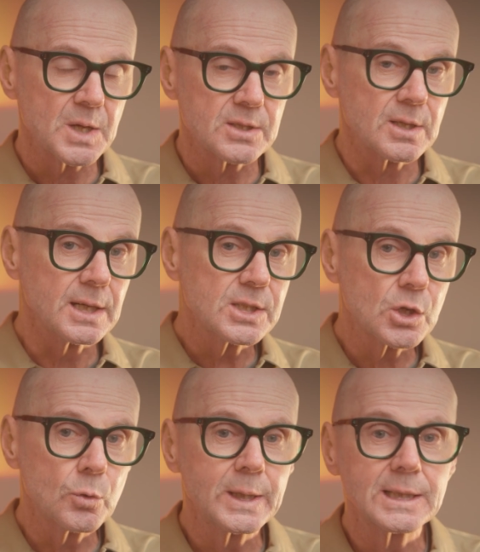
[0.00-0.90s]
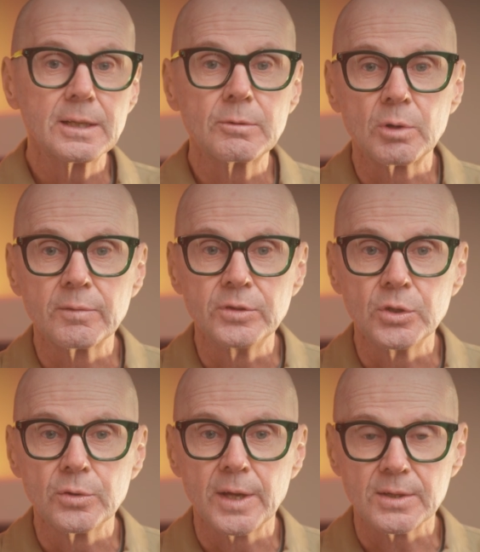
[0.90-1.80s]
So let's quickly
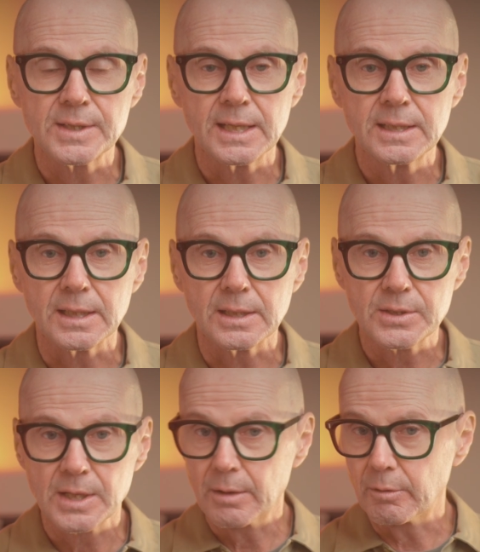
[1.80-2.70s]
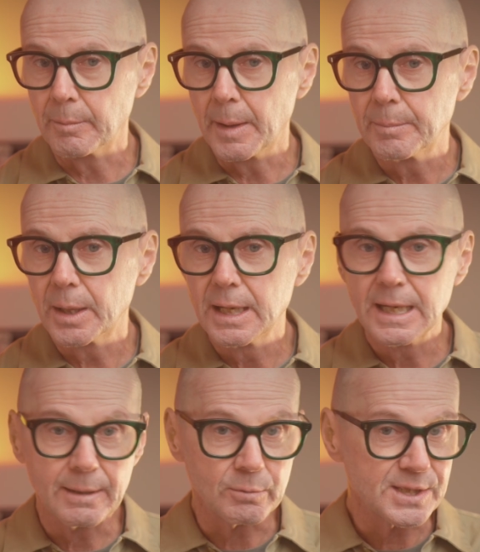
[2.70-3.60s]
review those endings. Remember,
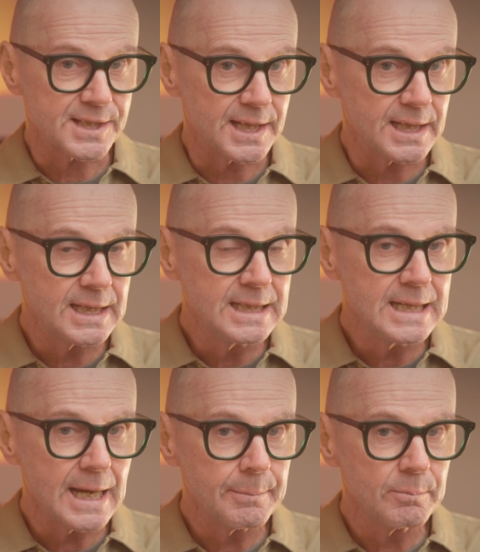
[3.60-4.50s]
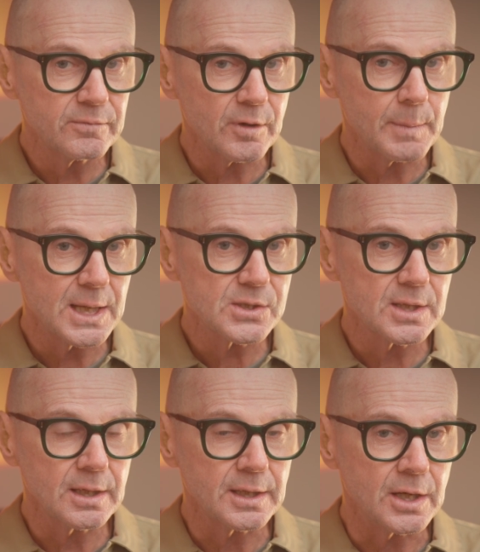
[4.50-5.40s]
it was the EM for
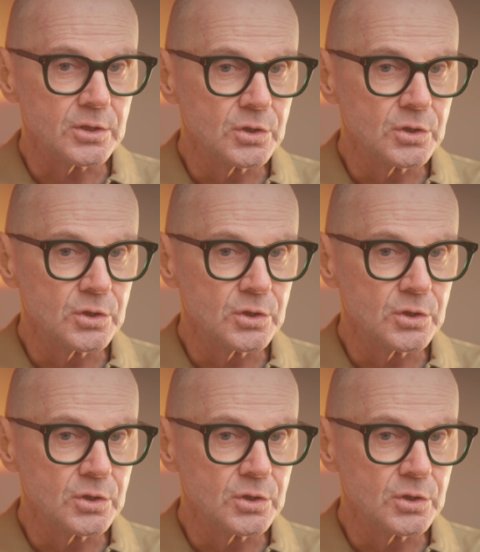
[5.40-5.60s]
masculine and